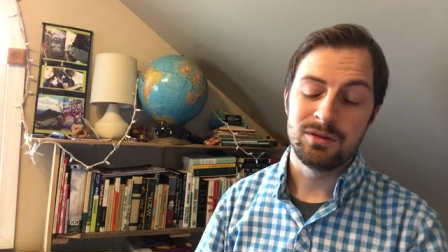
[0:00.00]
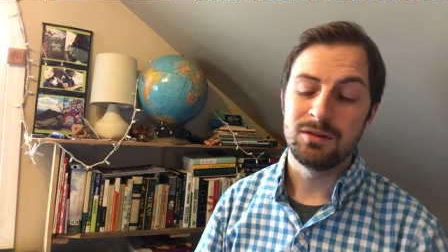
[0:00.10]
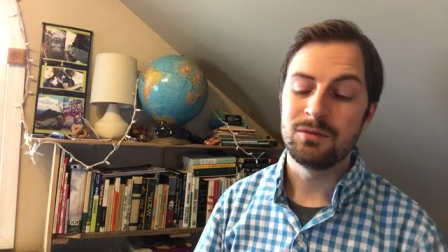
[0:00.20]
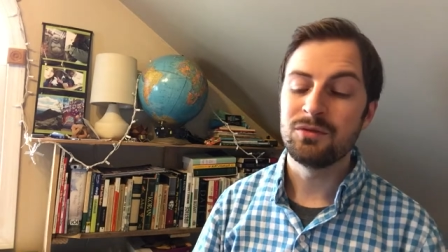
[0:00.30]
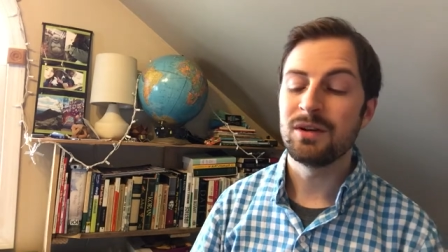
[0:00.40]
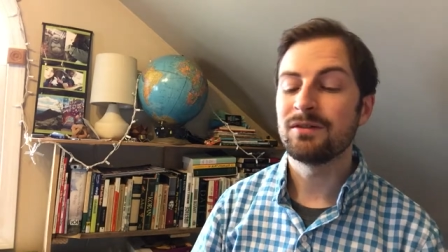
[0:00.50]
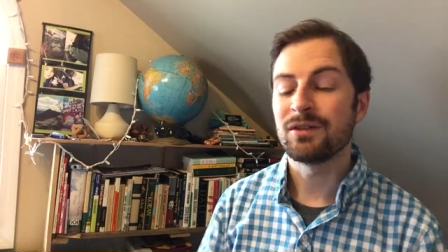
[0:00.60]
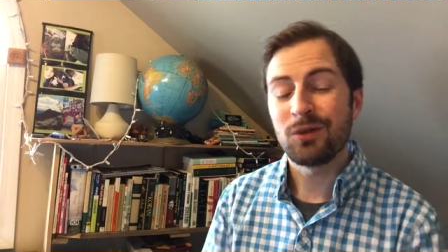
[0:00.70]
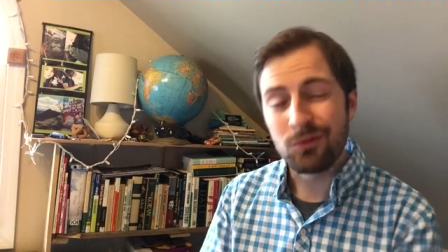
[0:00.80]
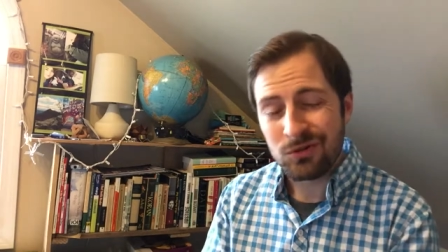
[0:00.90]
You know, you don't have a
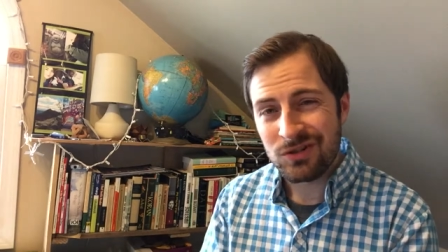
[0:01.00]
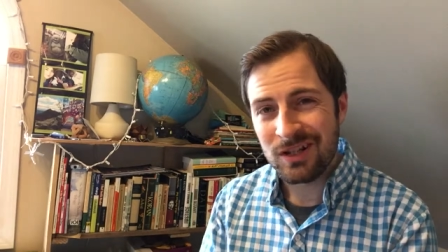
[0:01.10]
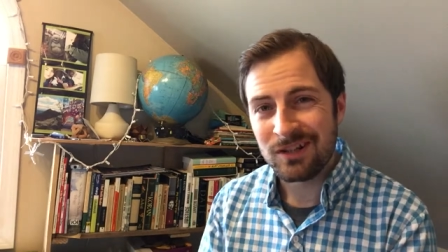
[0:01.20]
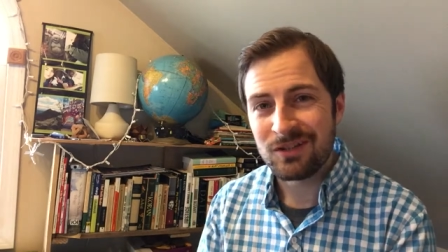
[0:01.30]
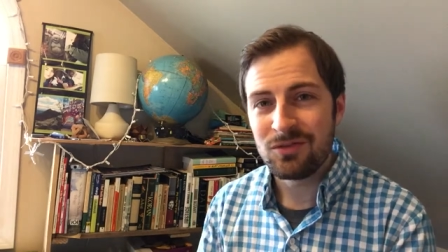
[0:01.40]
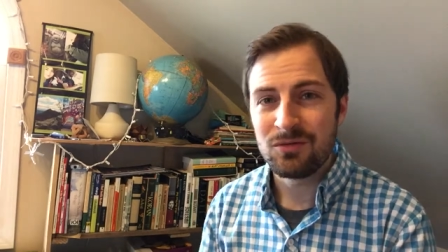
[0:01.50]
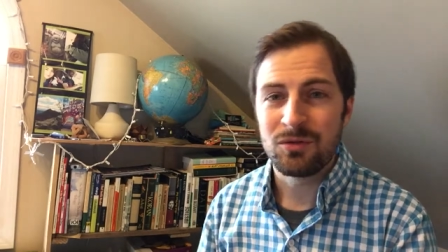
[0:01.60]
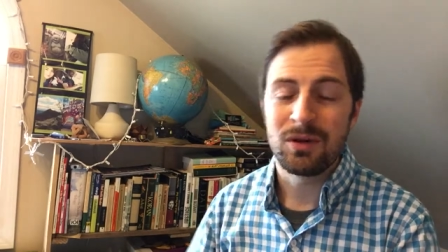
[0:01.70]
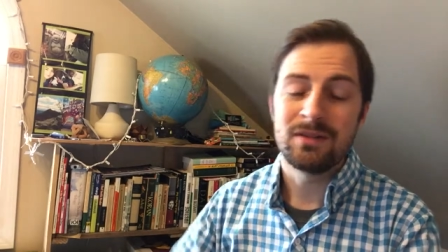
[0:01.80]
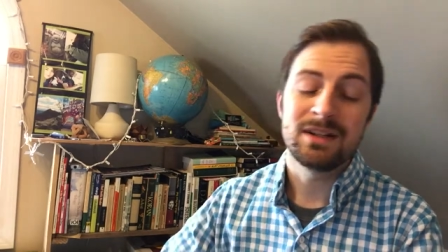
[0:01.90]
coach telling you,
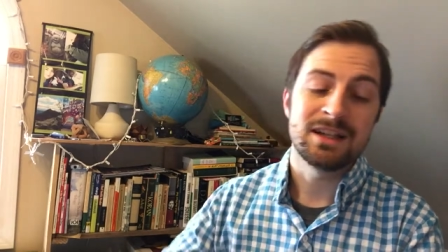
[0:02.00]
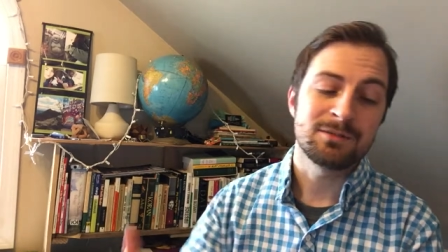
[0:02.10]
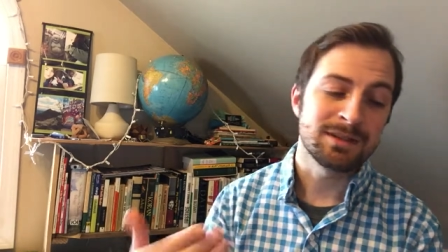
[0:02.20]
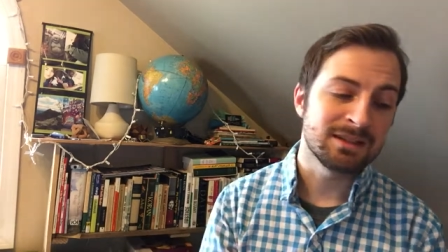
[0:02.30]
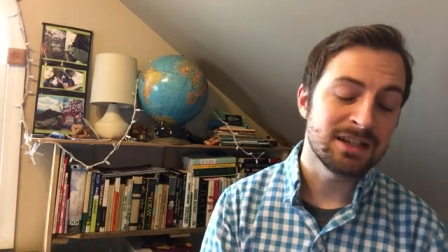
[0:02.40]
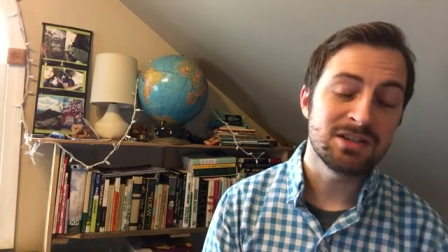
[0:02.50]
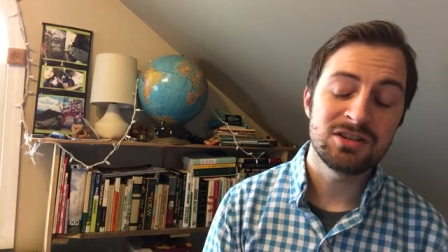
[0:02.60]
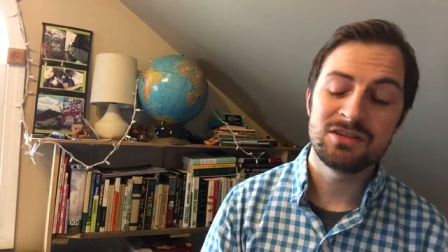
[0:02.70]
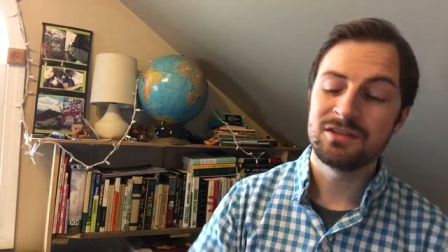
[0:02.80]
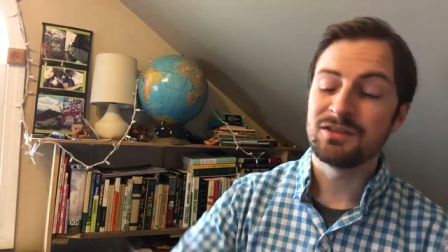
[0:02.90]
you don't have any
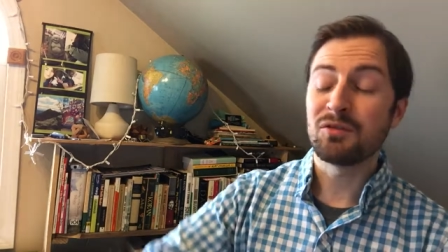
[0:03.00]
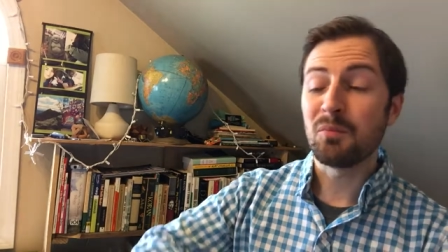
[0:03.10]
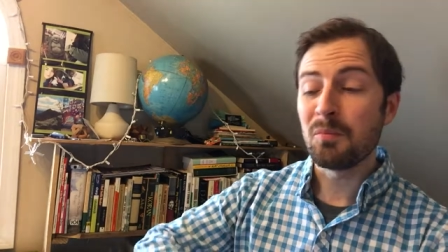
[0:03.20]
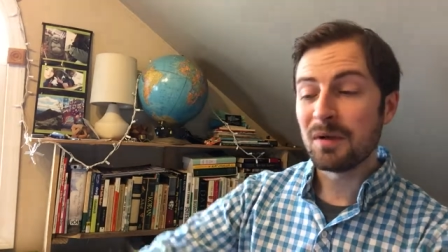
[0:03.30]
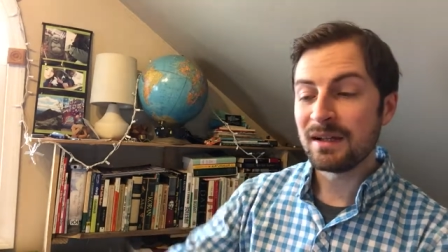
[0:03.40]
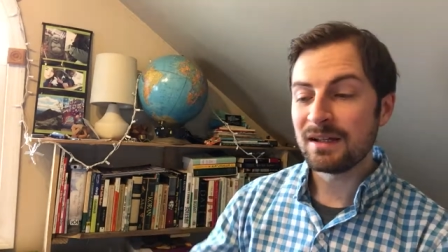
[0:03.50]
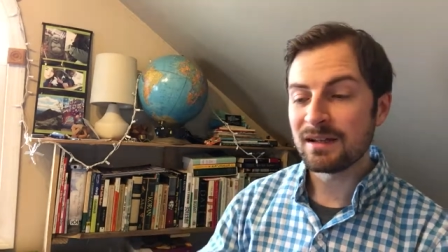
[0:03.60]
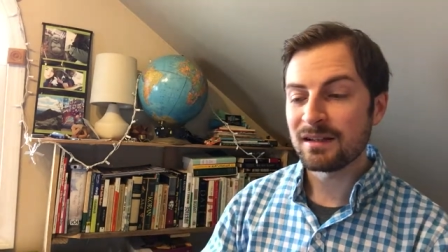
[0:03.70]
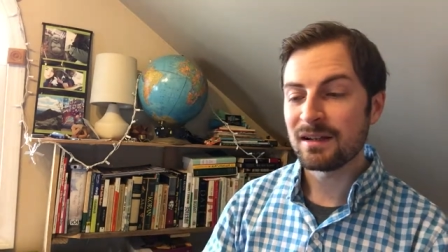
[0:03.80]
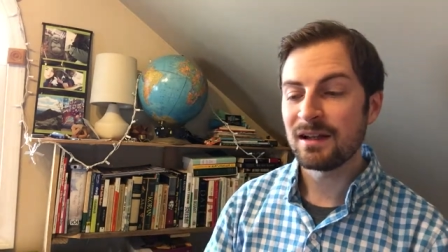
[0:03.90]
expectations, there's no money
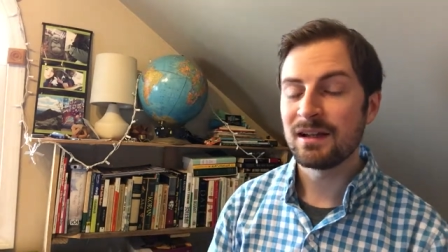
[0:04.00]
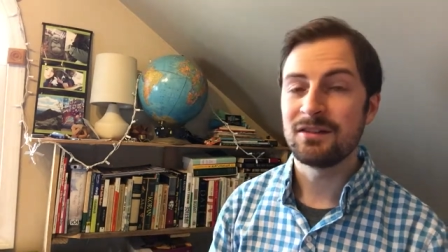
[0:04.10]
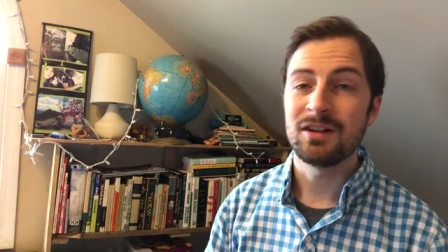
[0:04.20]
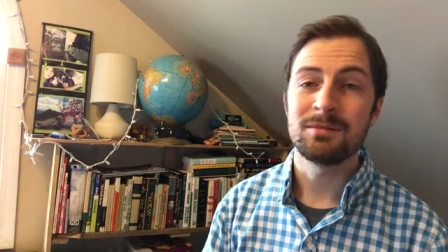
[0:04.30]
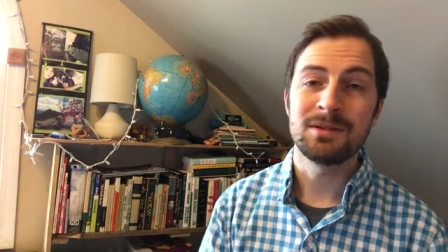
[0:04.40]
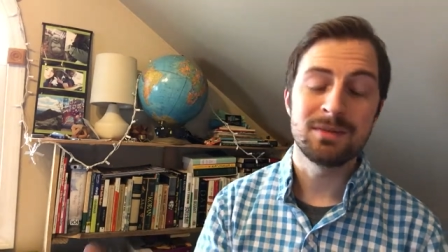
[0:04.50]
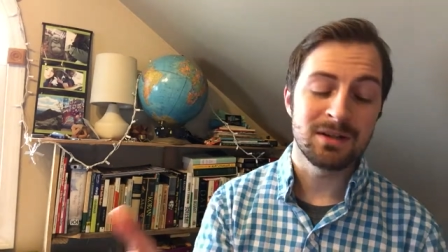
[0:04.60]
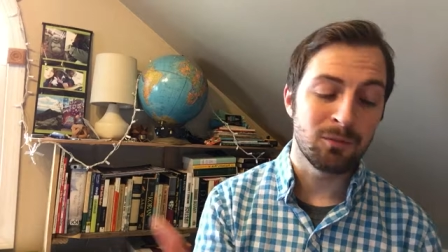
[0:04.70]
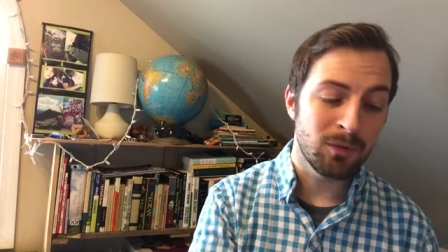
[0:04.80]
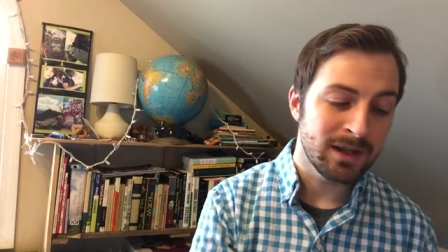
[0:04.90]
on the line, you're not being
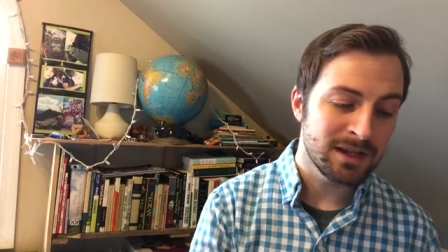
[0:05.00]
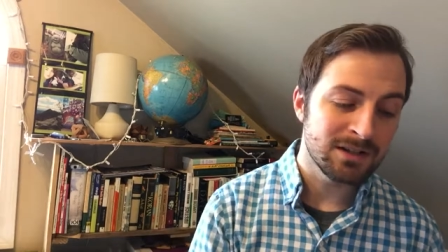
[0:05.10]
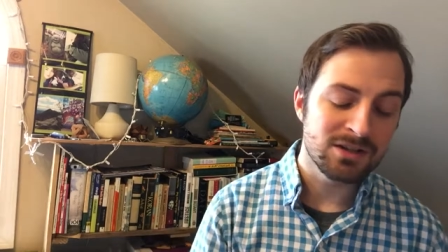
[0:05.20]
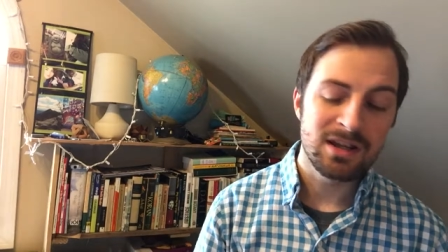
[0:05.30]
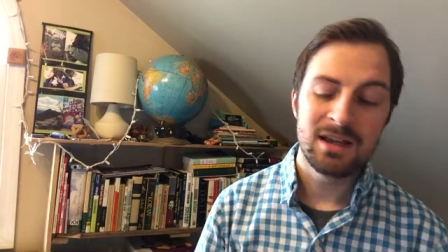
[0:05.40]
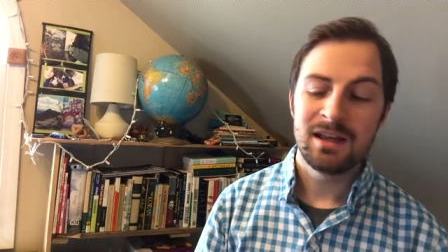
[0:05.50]
paid a wage.